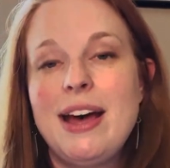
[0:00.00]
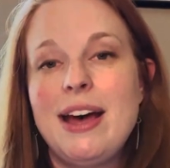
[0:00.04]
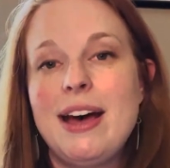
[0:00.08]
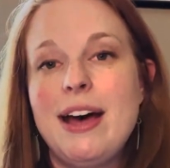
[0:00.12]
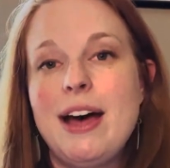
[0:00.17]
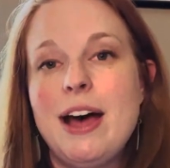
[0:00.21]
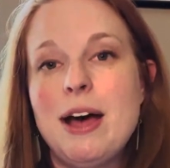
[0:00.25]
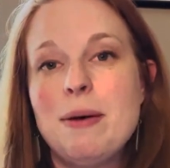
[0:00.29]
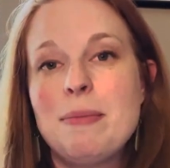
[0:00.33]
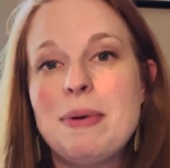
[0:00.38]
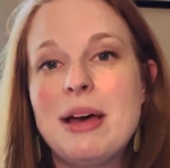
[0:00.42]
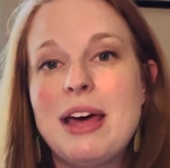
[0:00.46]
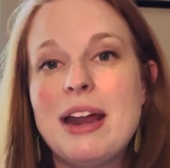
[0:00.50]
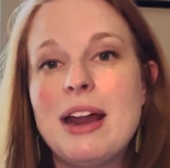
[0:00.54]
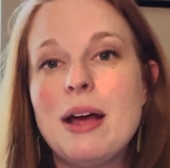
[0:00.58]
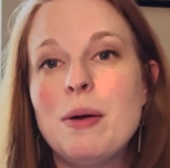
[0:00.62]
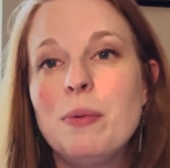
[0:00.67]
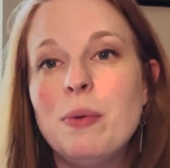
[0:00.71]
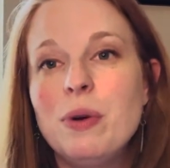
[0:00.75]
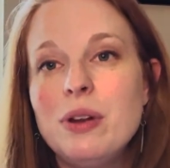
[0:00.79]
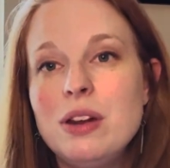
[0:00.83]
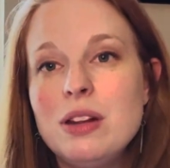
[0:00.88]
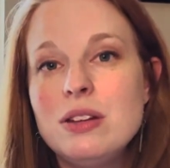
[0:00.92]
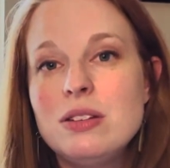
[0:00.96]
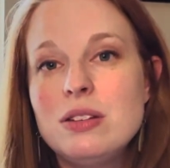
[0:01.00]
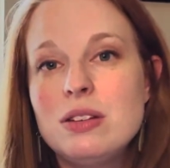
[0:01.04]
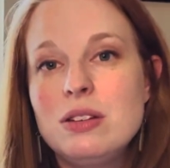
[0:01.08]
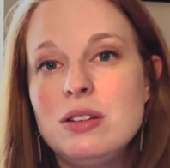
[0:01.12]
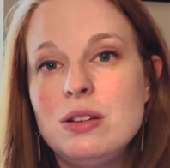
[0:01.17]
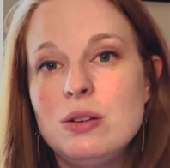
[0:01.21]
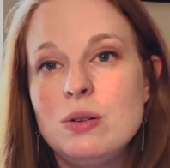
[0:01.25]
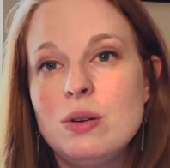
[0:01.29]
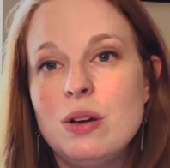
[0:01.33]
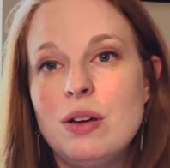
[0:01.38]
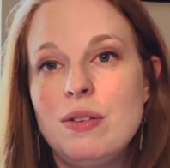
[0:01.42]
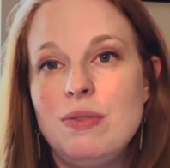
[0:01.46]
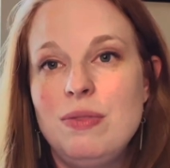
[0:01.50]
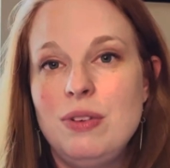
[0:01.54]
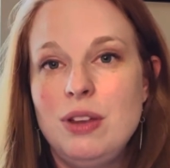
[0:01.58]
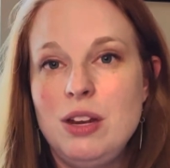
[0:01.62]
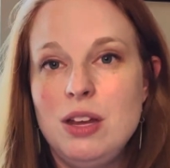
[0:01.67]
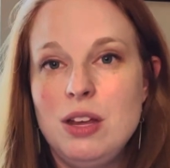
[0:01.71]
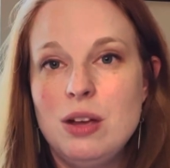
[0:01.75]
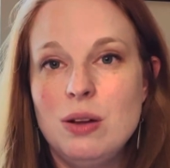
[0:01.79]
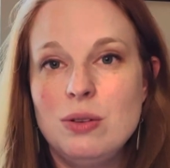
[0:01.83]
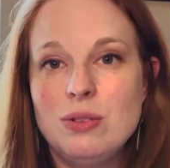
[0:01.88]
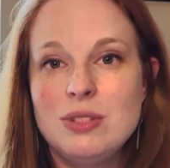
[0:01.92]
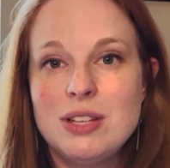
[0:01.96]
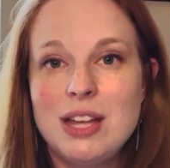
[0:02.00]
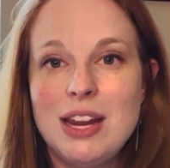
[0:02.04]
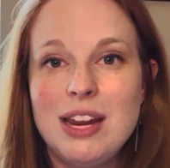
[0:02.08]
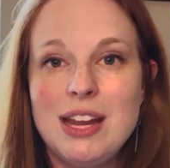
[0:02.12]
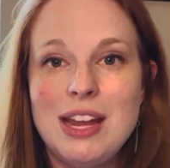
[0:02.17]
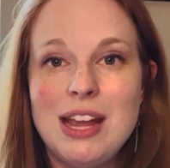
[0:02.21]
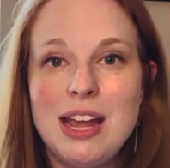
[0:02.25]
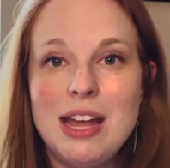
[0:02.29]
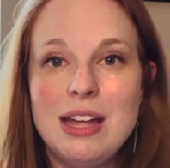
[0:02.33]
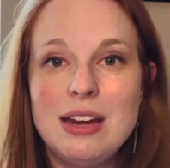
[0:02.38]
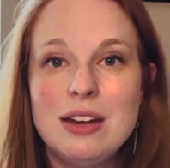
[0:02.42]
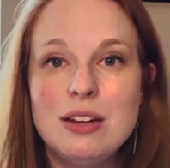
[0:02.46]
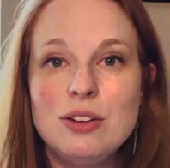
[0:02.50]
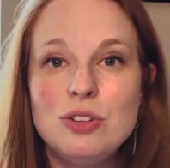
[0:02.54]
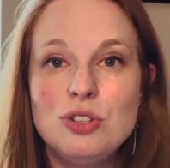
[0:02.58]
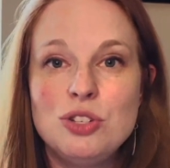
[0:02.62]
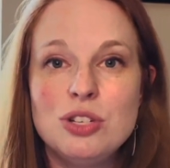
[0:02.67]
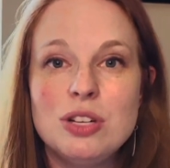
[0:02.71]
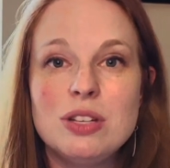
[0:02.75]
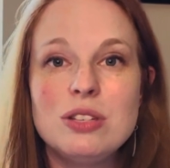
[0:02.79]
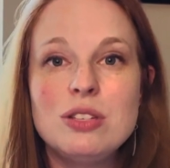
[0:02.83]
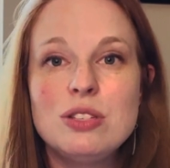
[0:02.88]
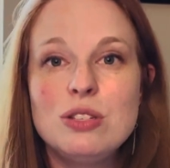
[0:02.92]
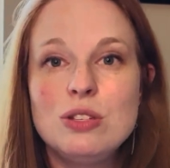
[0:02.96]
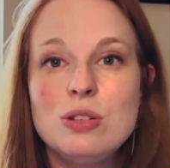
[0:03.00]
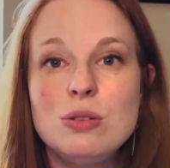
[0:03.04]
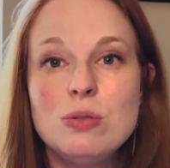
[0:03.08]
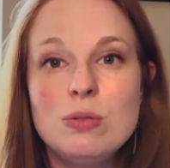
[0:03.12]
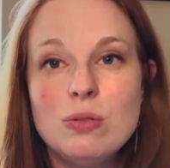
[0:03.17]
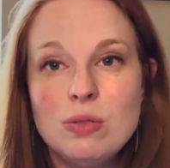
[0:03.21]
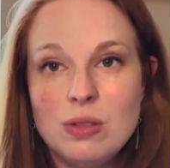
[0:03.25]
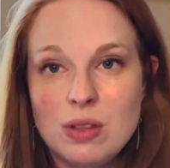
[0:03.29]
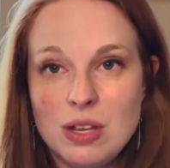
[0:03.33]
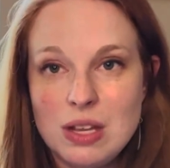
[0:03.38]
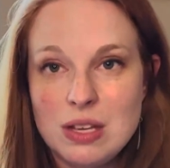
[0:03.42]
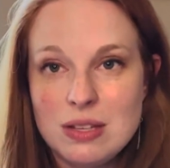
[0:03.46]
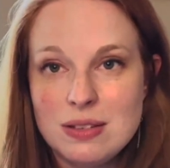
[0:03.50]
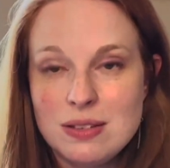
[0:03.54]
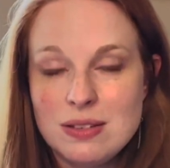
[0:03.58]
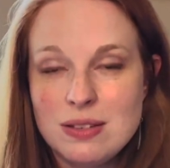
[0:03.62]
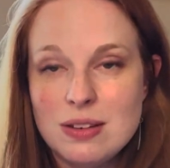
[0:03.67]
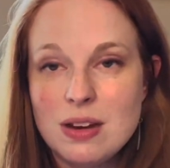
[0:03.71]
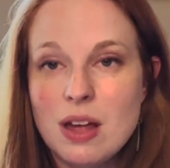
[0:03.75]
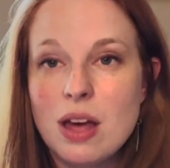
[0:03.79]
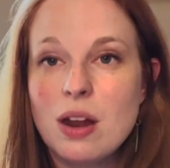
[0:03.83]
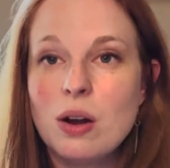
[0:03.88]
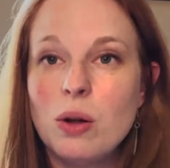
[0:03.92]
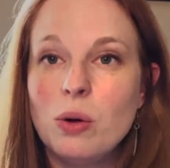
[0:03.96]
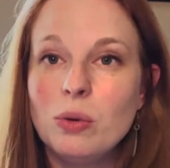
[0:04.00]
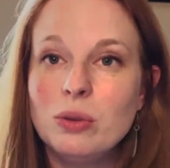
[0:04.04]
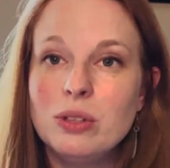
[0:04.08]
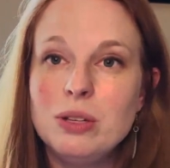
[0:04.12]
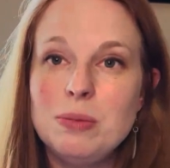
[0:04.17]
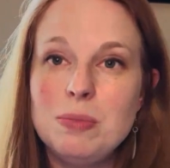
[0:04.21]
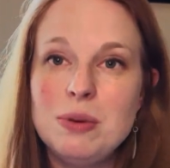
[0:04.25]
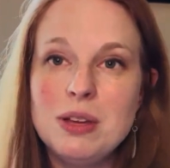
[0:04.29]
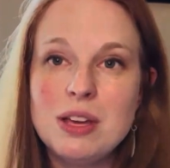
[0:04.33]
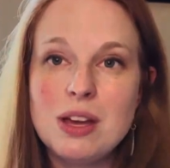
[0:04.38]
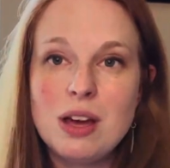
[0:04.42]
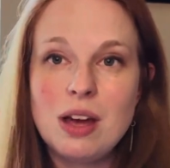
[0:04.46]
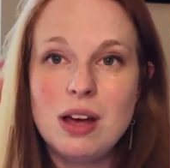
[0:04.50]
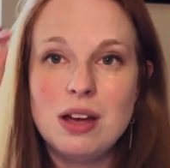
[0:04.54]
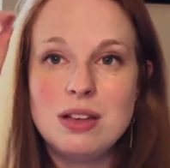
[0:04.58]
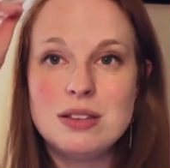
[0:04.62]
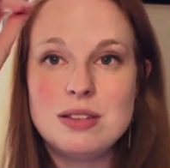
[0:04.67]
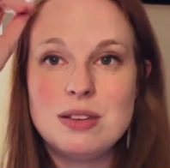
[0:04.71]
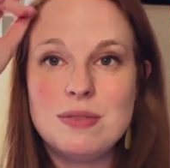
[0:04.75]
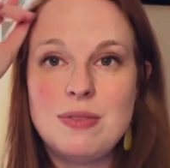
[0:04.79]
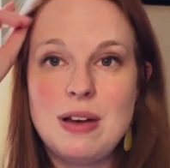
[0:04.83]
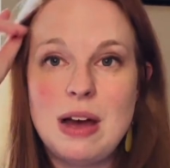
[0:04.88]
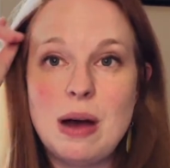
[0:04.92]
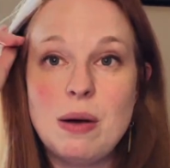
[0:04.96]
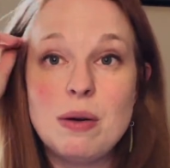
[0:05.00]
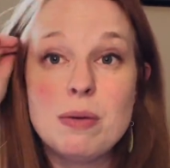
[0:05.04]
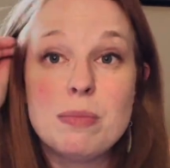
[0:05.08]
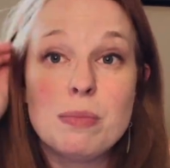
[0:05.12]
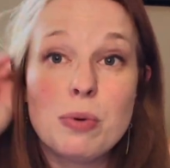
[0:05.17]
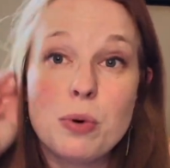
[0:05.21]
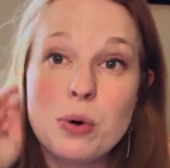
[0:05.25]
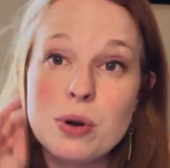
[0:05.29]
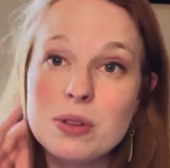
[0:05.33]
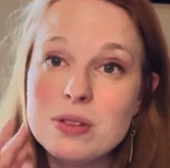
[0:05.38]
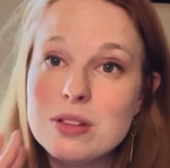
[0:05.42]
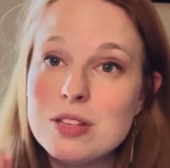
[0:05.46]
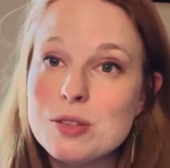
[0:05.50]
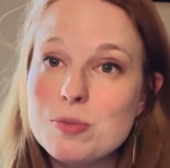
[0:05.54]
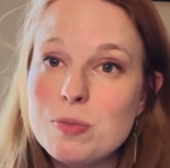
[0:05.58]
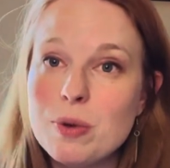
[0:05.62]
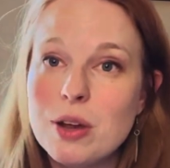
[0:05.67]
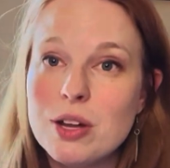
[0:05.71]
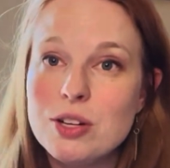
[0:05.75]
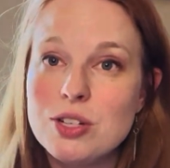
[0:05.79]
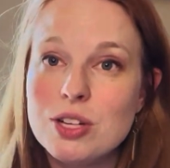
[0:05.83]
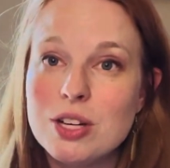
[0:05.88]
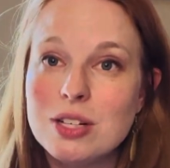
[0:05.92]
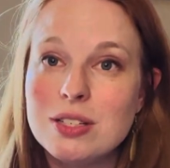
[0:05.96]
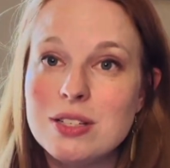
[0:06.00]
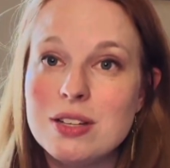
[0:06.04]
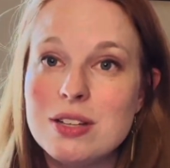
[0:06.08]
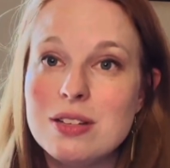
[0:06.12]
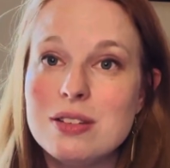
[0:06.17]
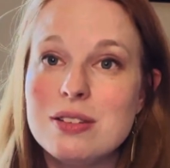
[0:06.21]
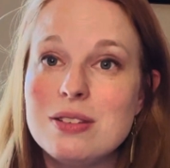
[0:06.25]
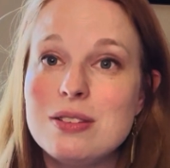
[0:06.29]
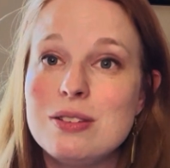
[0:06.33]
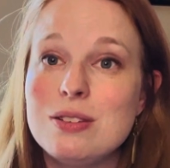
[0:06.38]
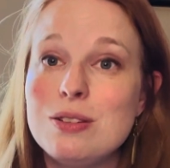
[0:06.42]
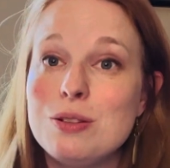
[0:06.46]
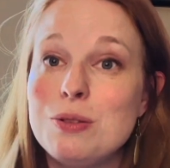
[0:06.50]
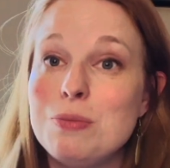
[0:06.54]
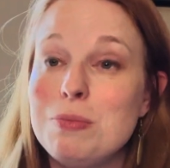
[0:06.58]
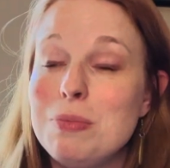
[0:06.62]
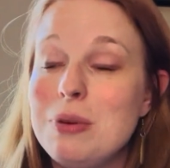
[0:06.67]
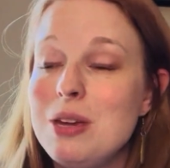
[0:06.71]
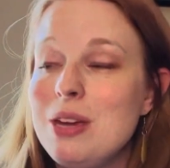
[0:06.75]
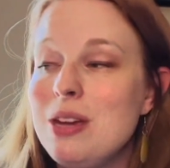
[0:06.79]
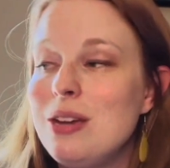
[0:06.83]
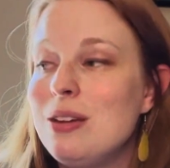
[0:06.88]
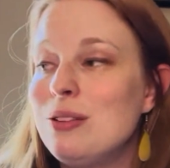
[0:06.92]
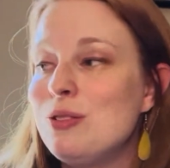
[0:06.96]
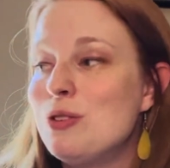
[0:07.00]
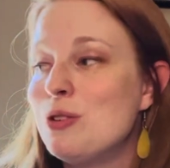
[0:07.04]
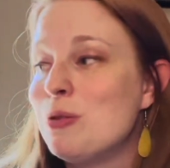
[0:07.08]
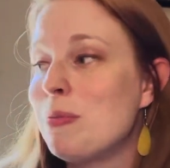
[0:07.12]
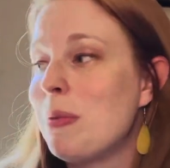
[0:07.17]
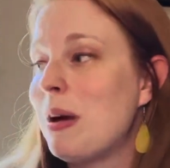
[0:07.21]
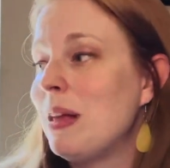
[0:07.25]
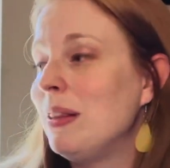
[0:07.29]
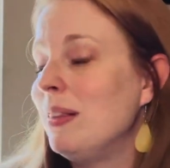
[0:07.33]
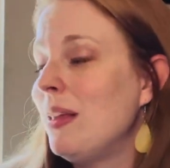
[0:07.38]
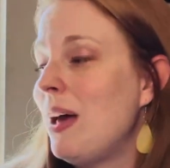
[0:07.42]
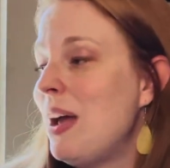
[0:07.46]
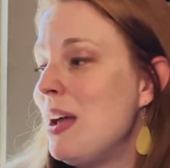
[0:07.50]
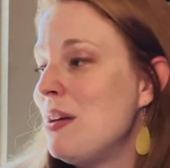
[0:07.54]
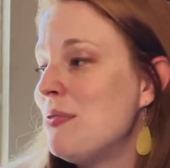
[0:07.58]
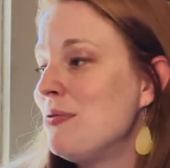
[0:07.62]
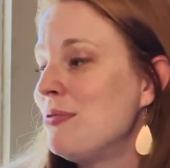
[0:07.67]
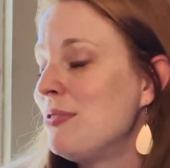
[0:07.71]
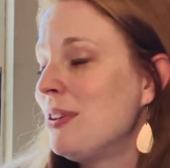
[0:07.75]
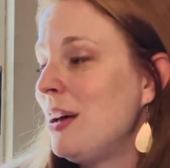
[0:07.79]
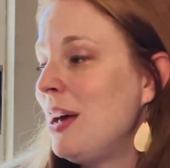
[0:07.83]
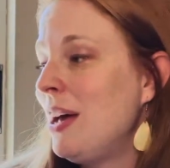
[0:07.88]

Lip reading: And I wanted to do a video dedicated just to this, not only because of how important this project is to me, to my life,